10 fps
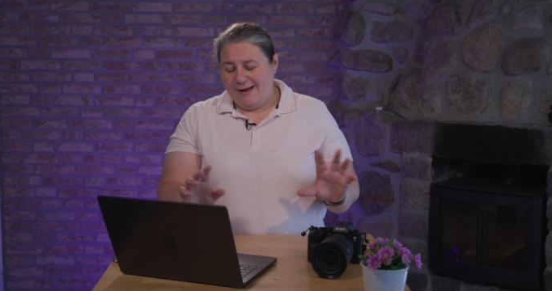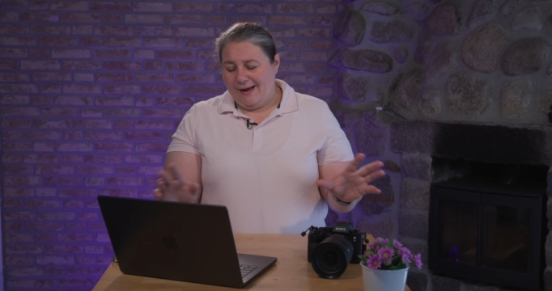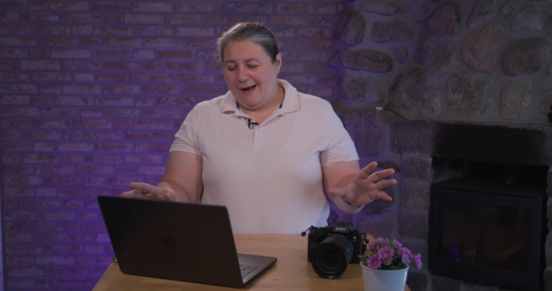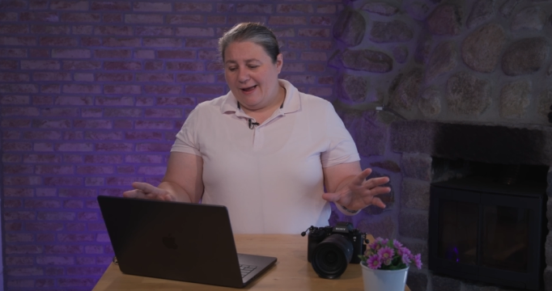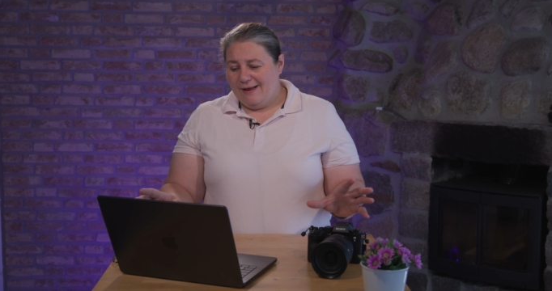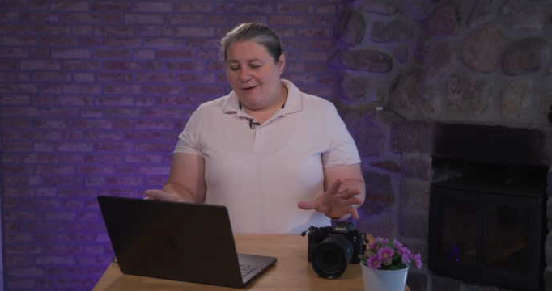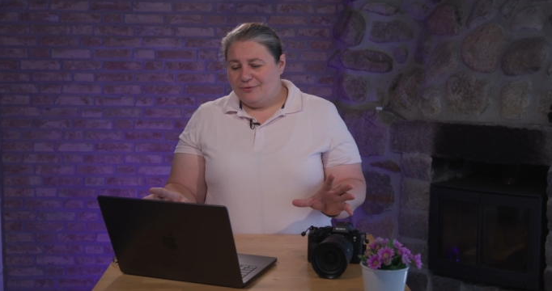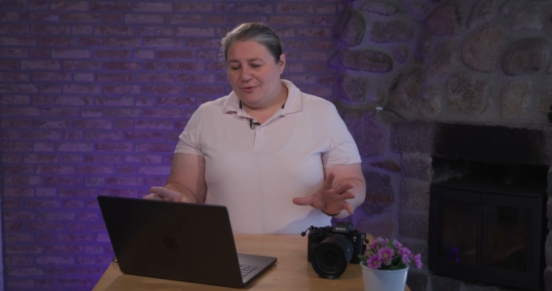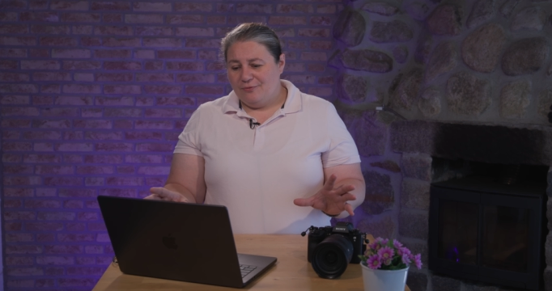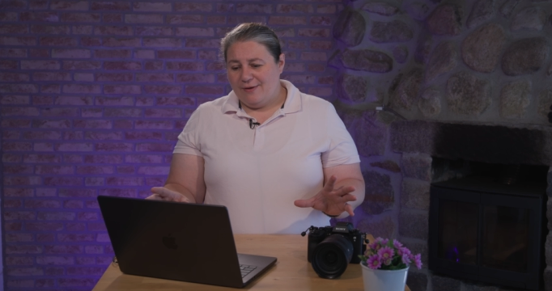I
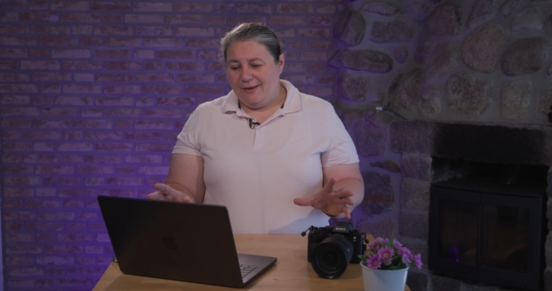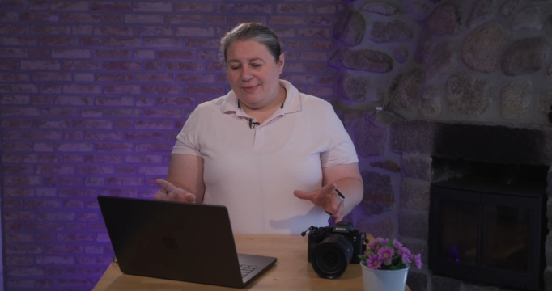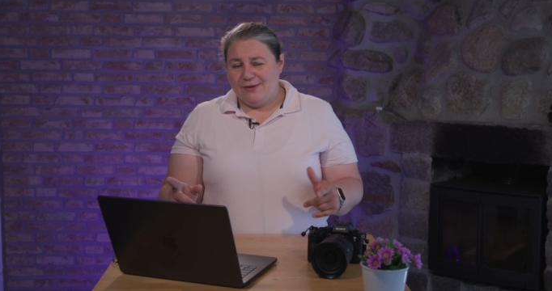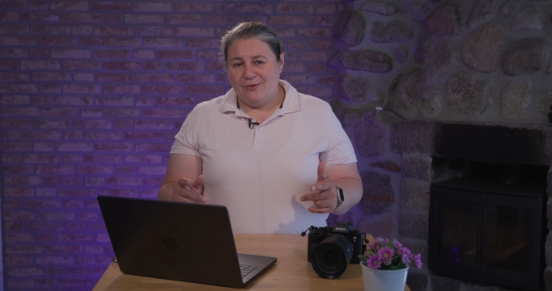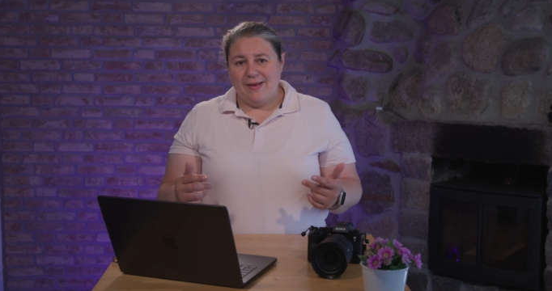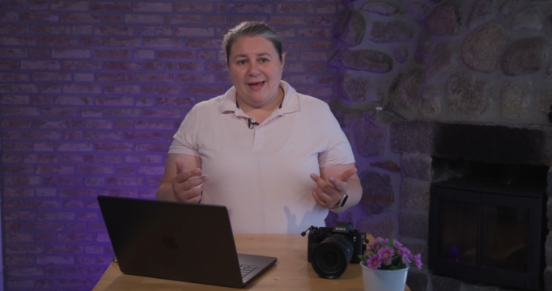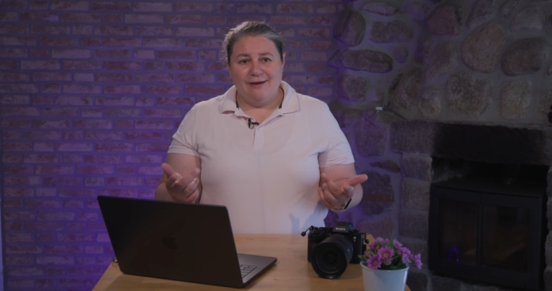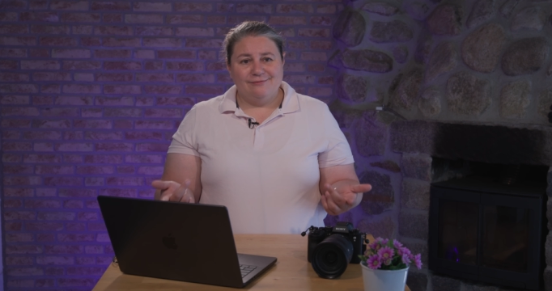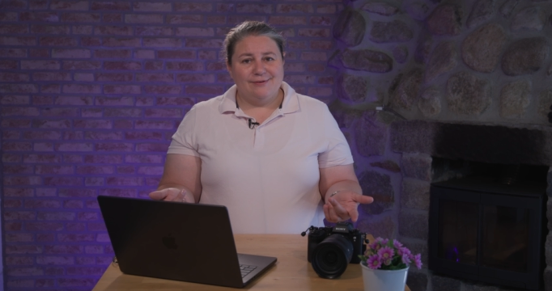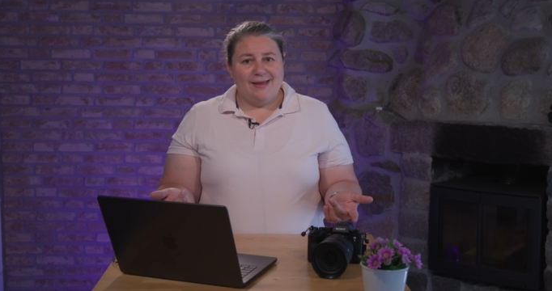also found that you
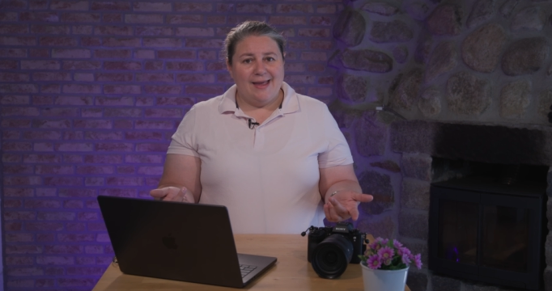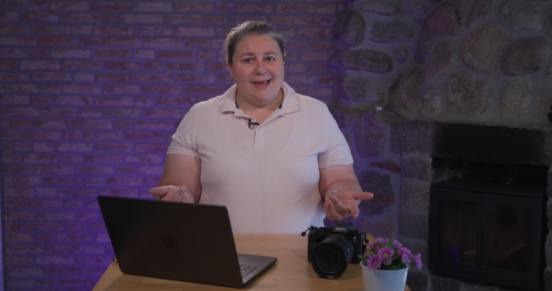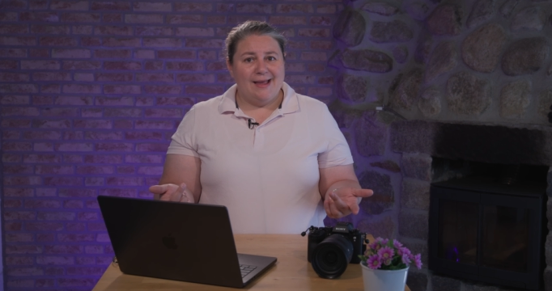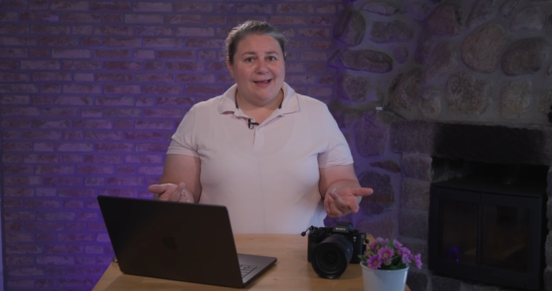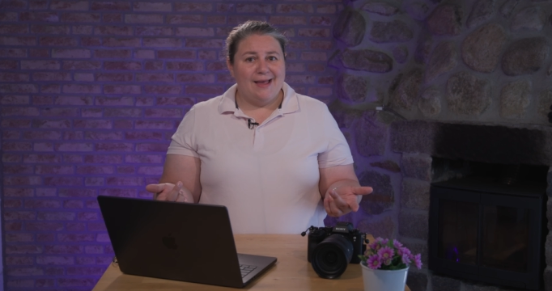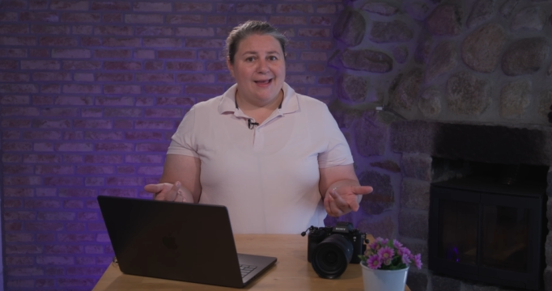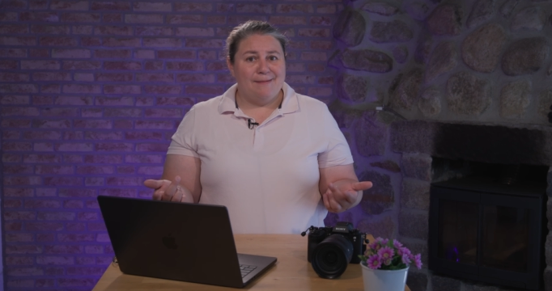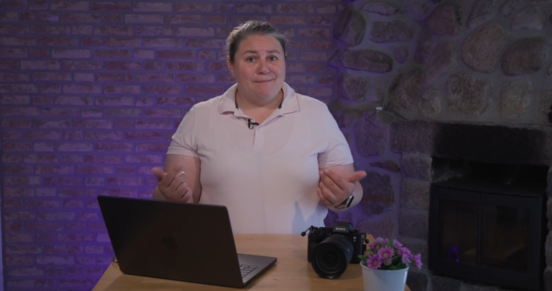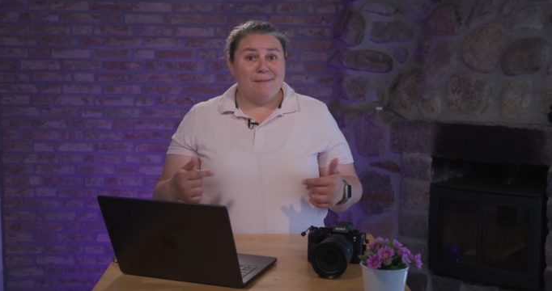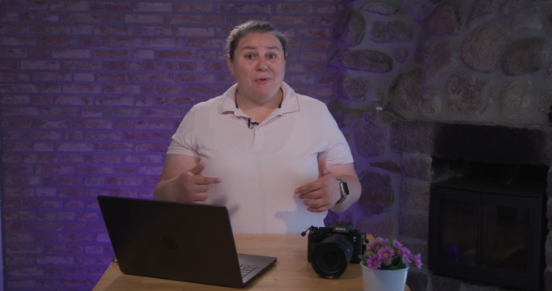have a
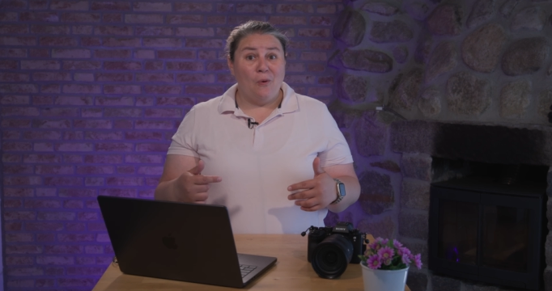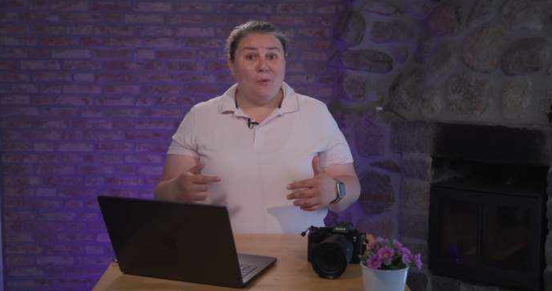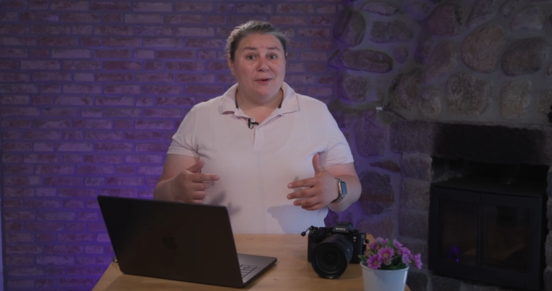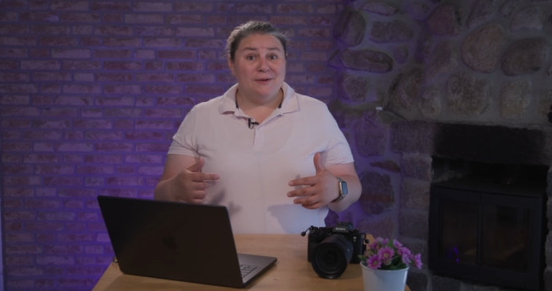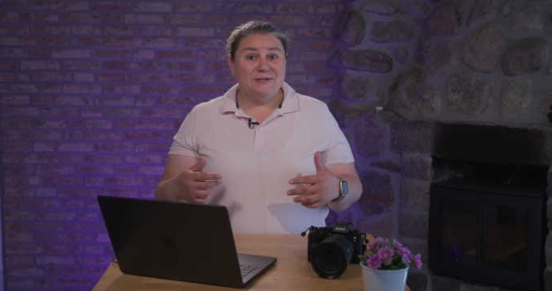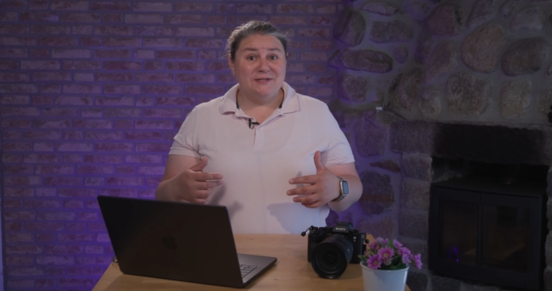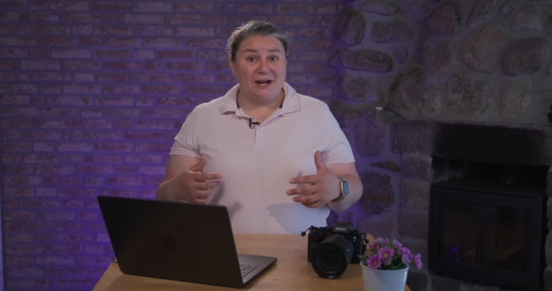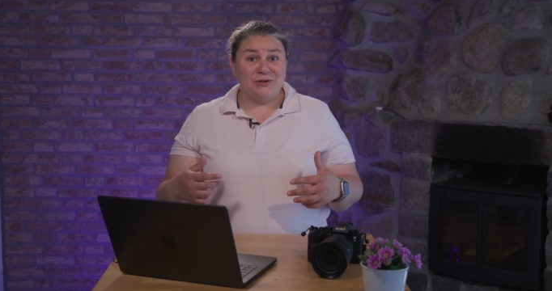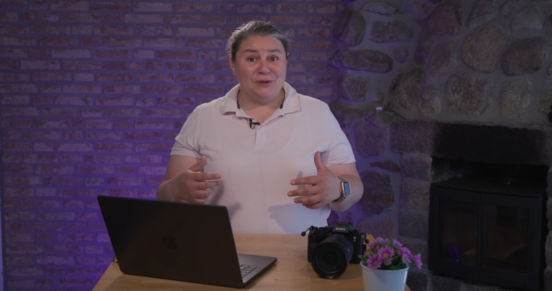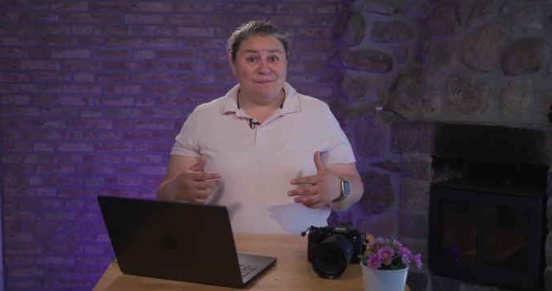memo
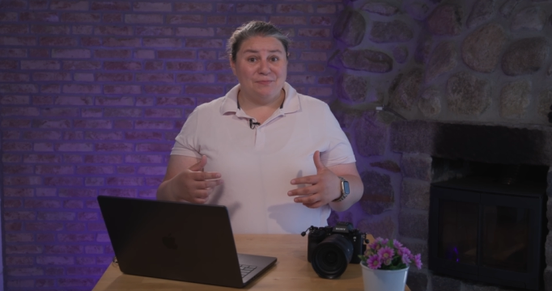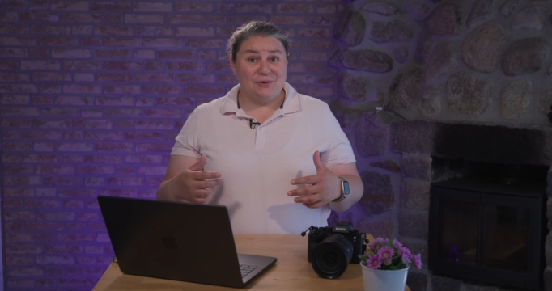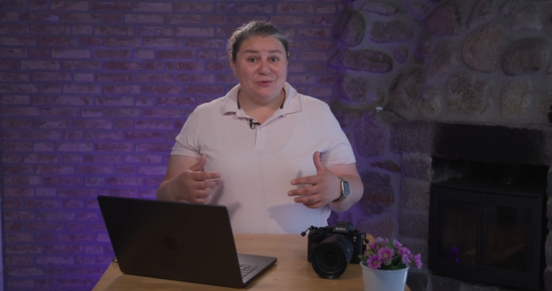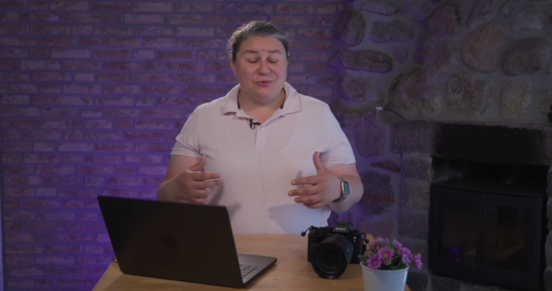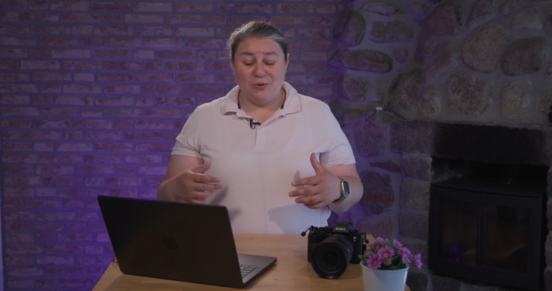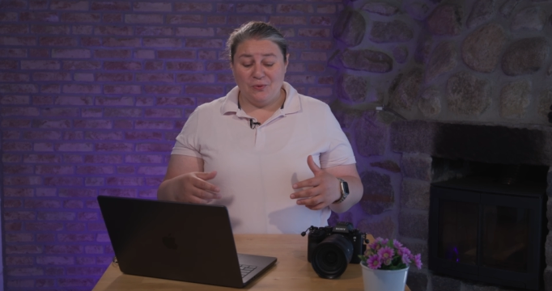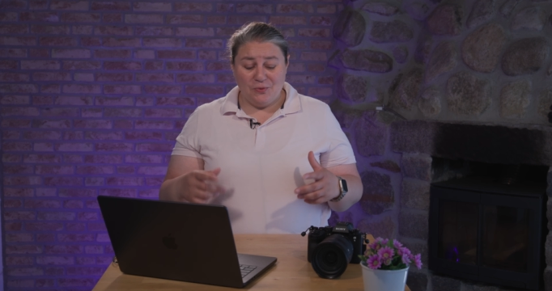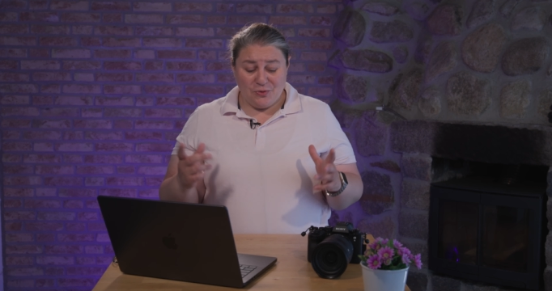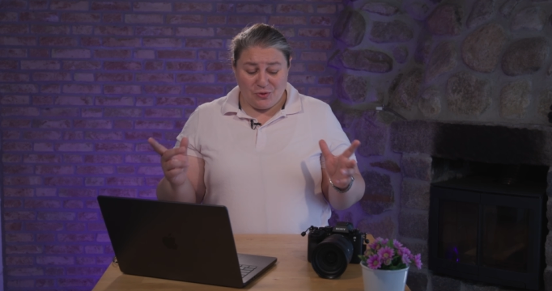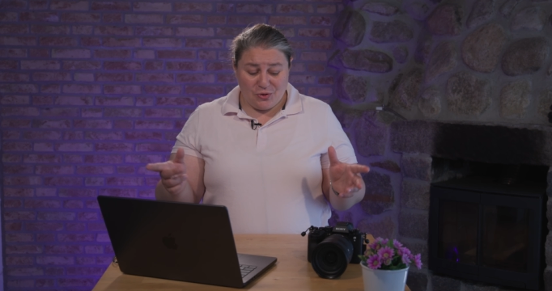section.
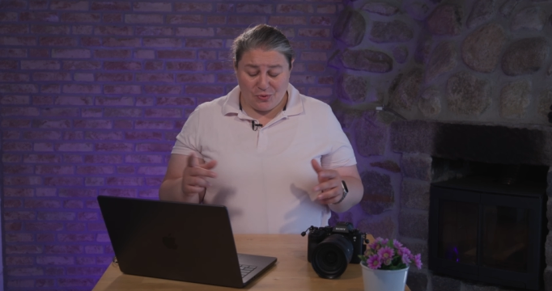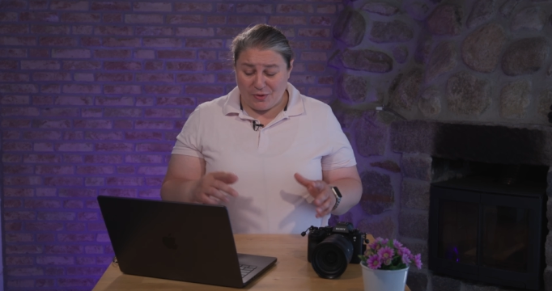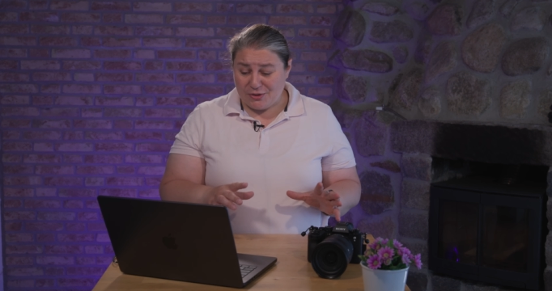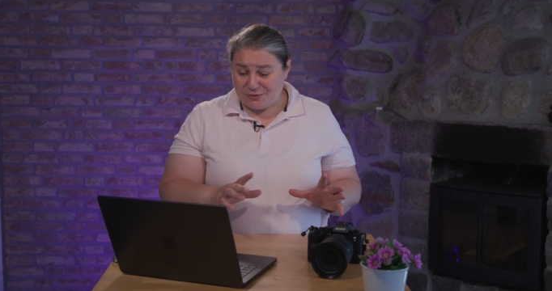So you can just